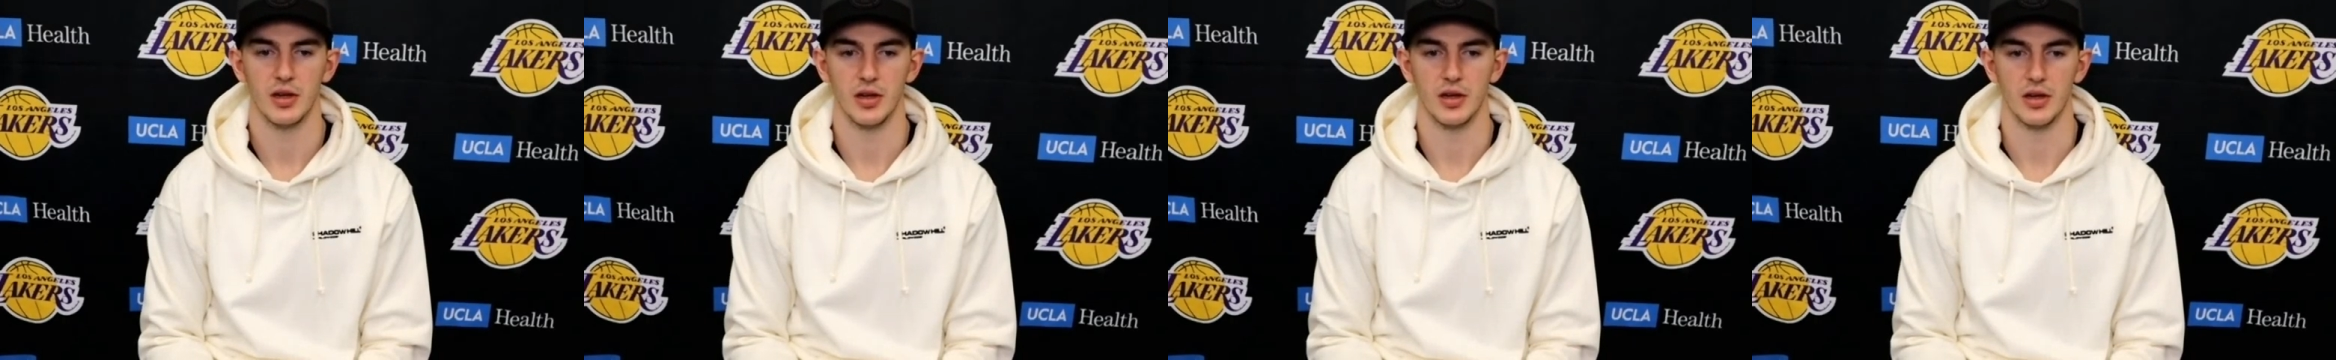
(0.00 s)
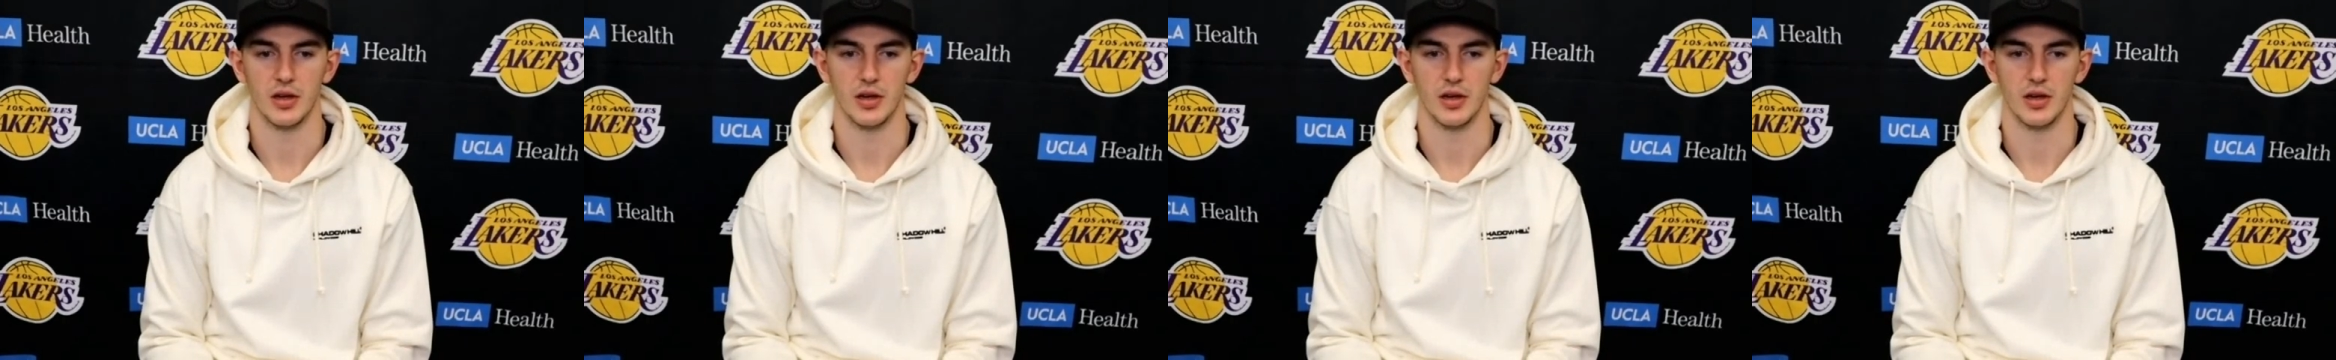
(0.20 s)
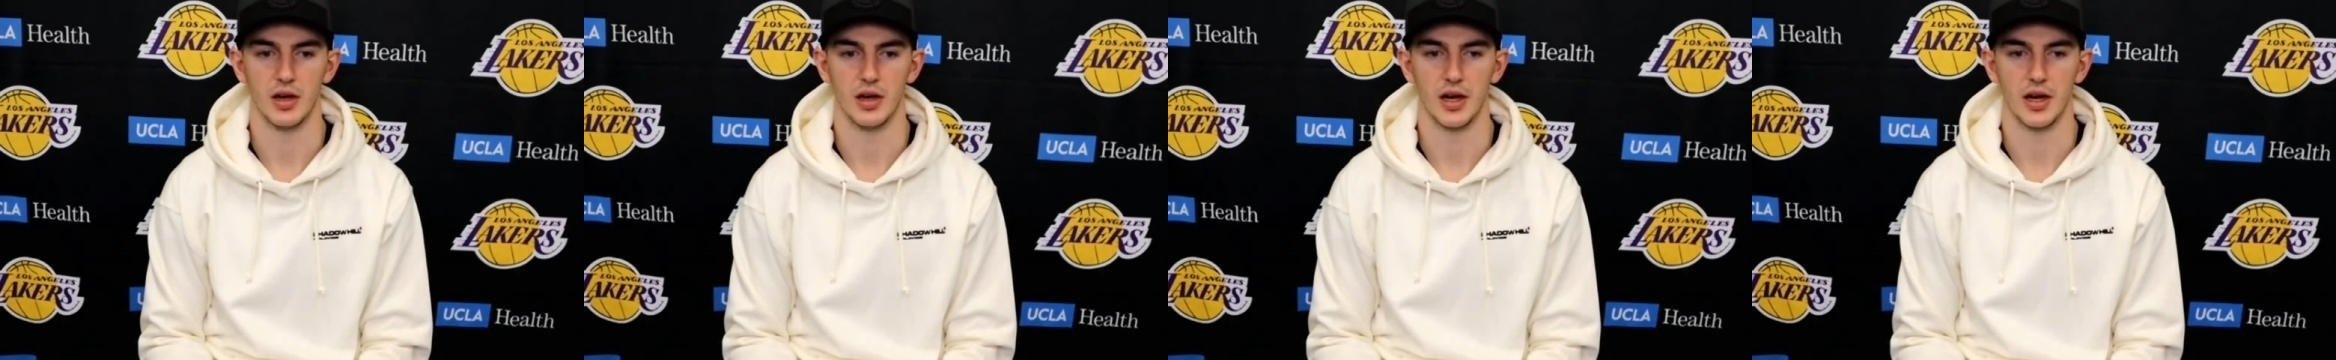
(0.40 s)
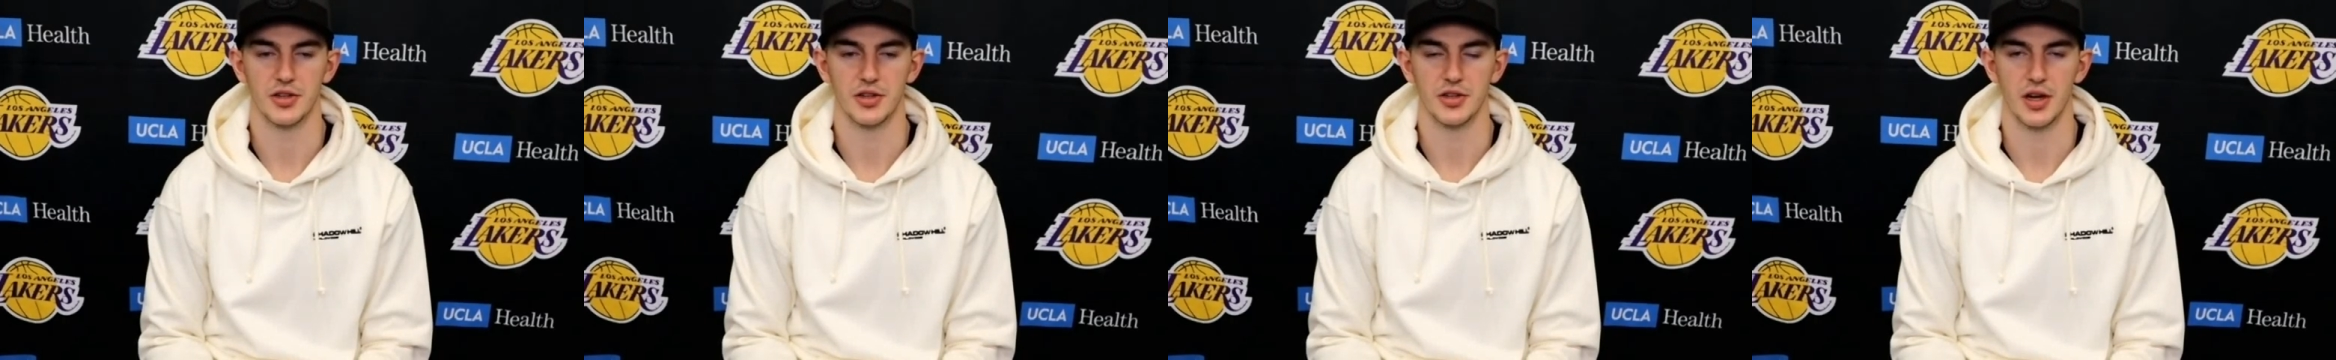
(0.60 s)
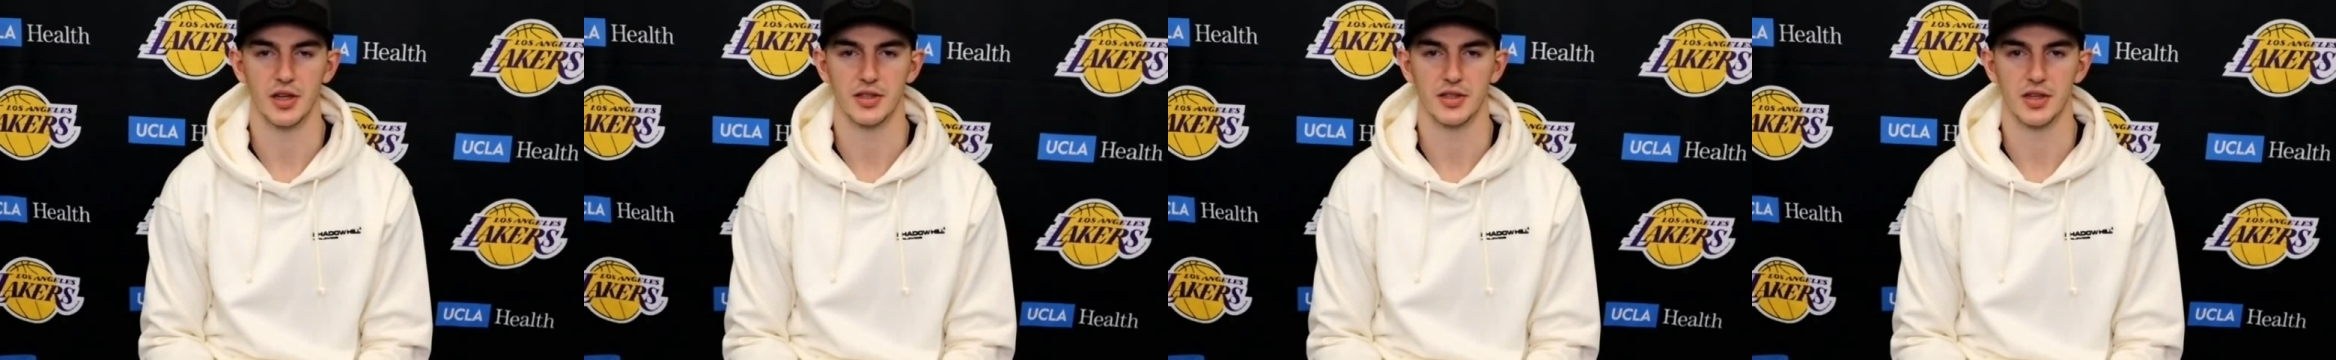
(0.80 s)
I
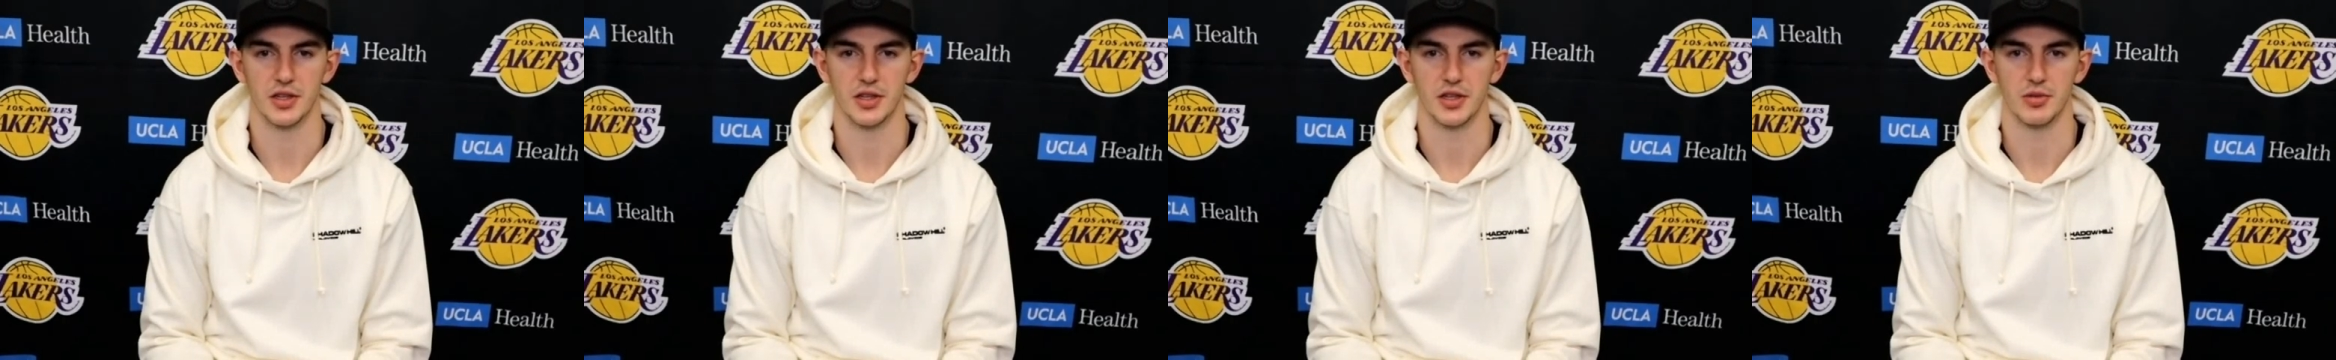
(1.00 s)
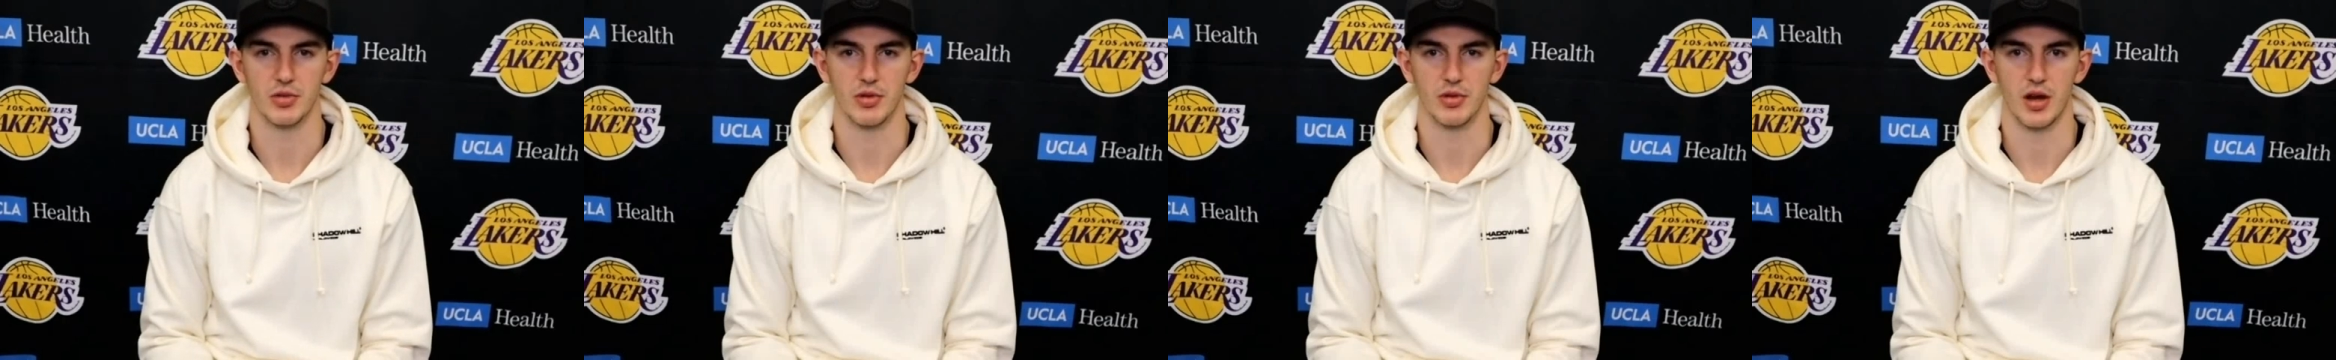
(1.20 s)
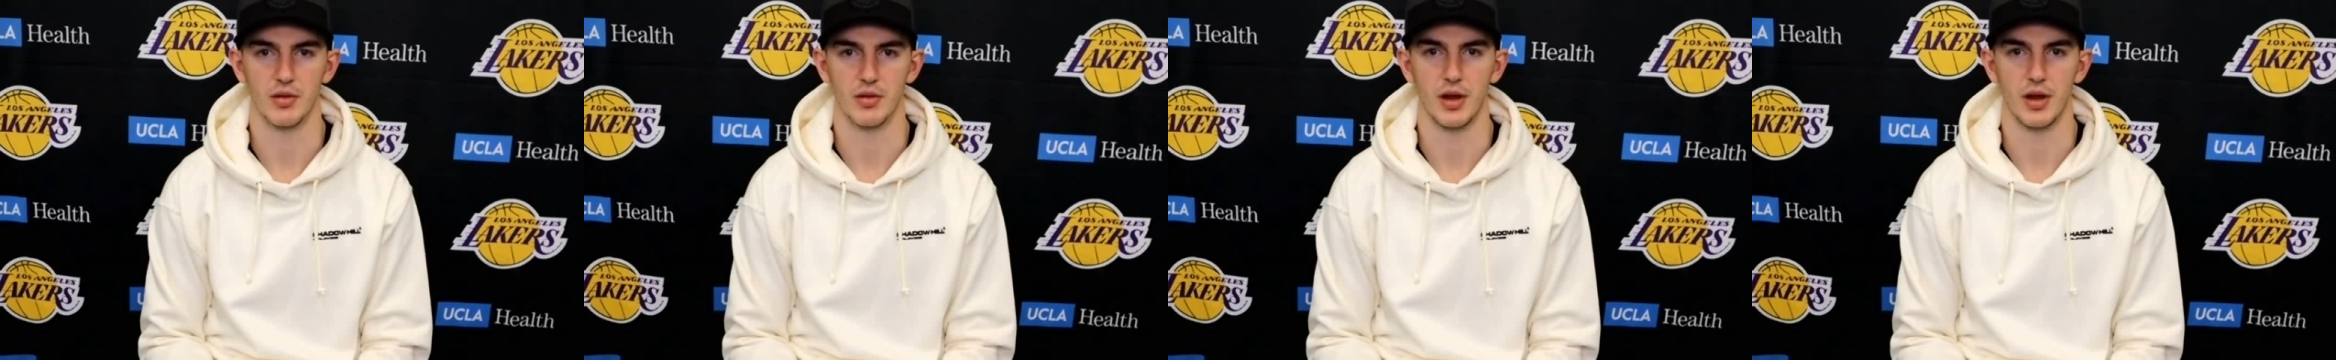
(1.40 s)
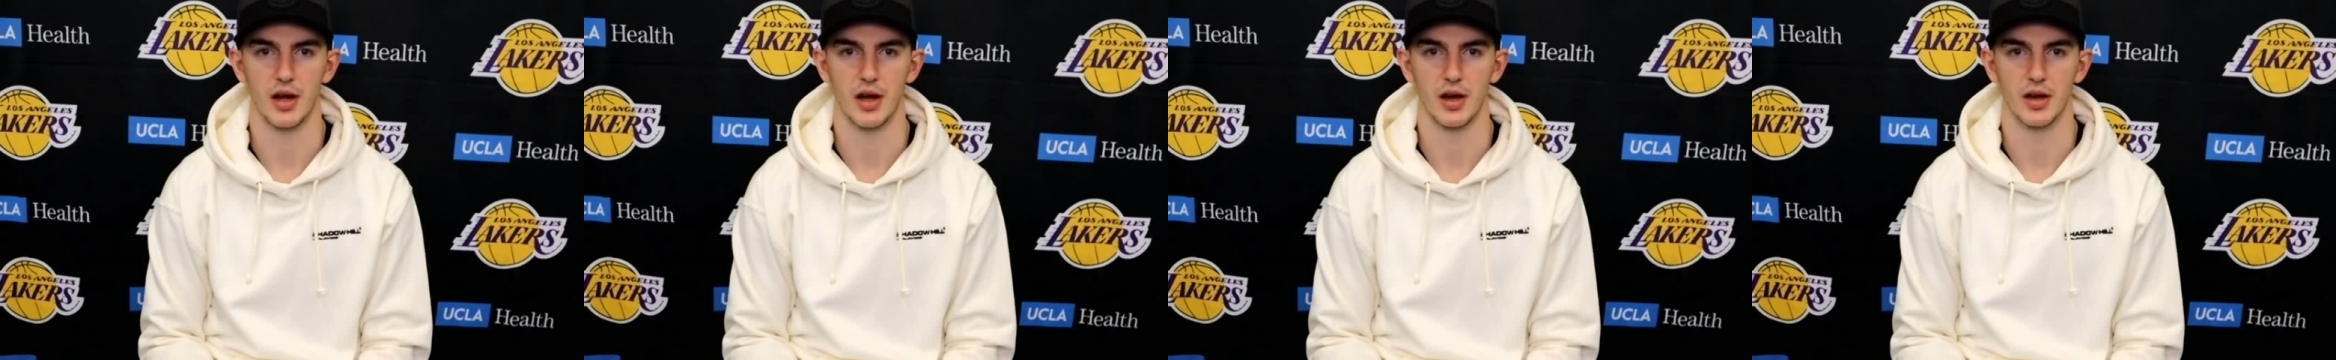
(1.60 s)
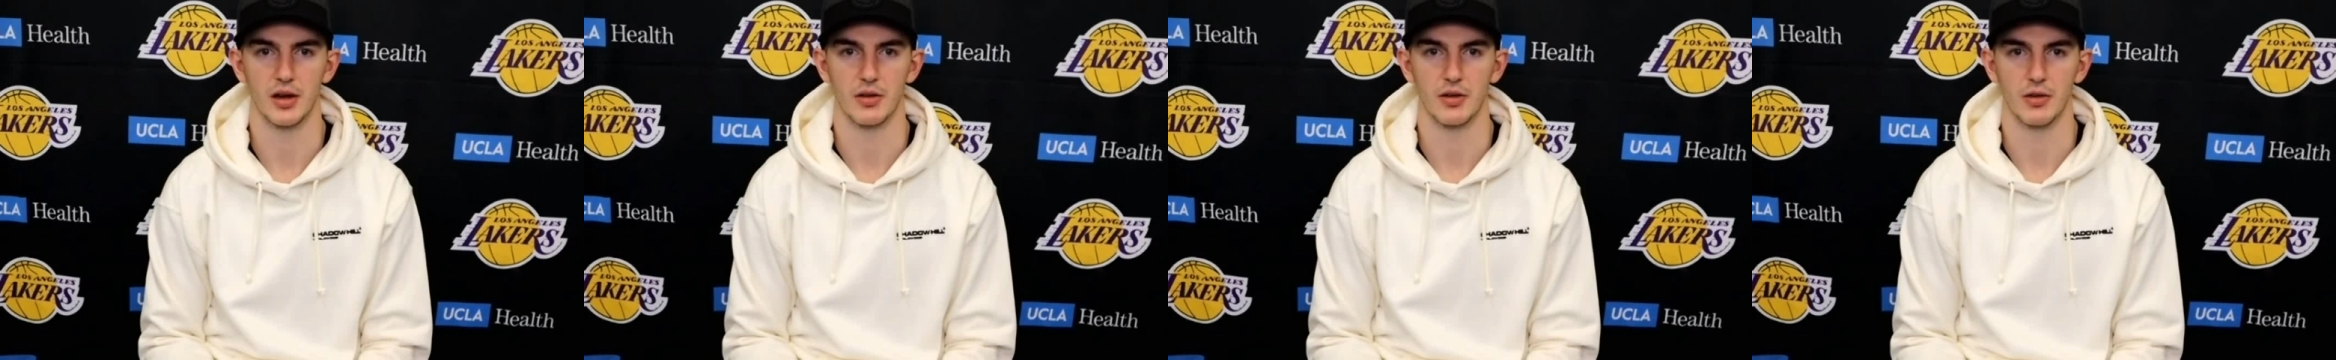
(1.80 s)
try to talk to Bron about it,